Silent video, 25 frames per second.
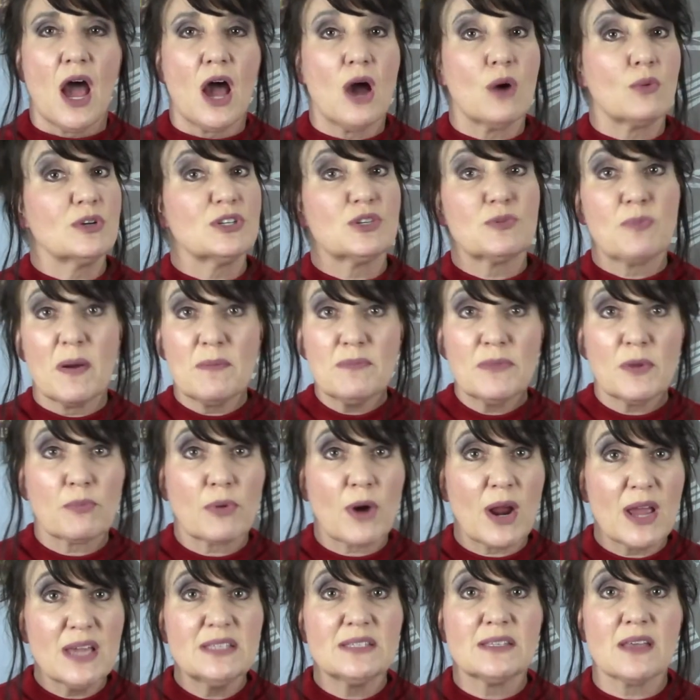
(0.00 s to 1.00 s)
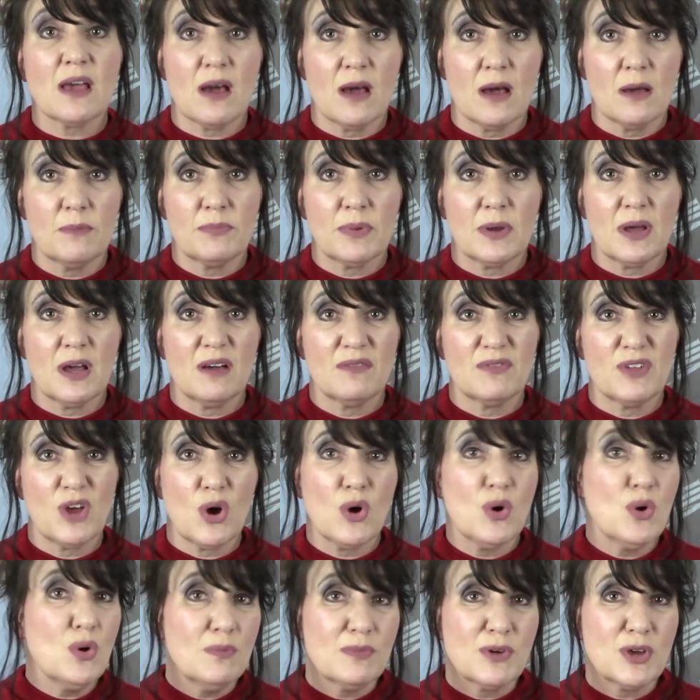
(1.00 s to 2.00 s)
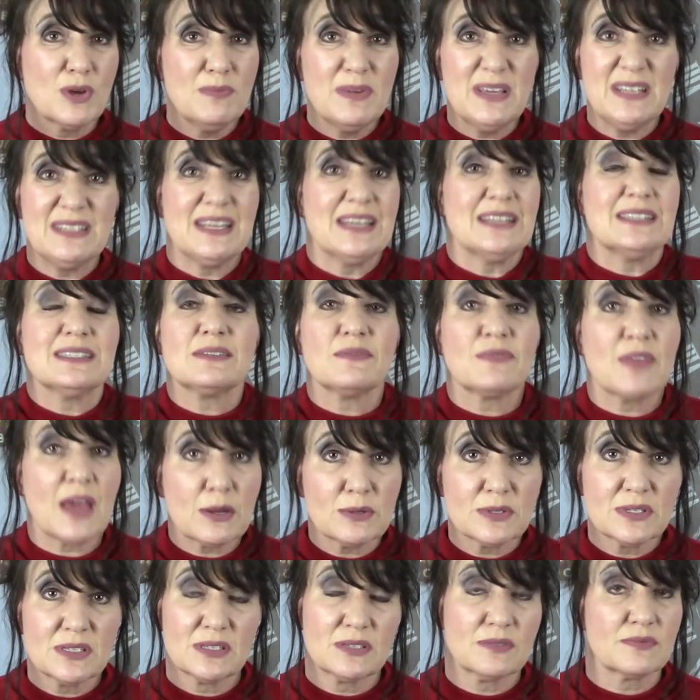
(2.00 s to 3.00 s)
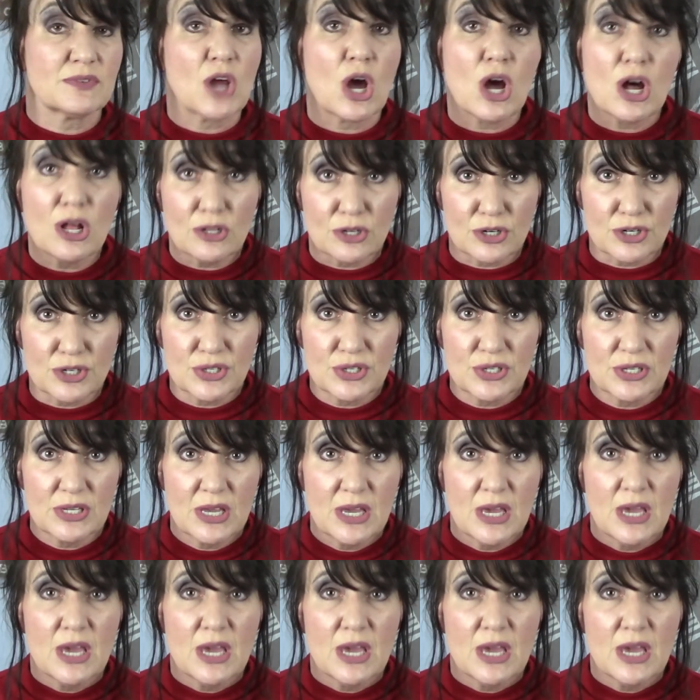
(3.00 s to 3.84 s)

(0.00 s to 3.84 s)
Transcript: which bump the price up of the home, could be tens of thousands of dollars.